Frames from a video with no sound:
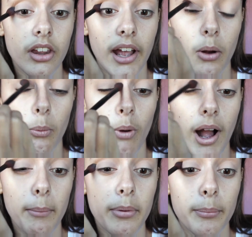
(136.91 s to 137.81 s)
like
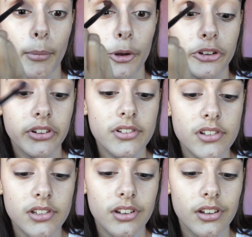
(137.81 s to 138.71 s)
wipe
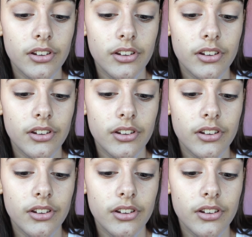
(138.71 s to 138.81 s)
motions.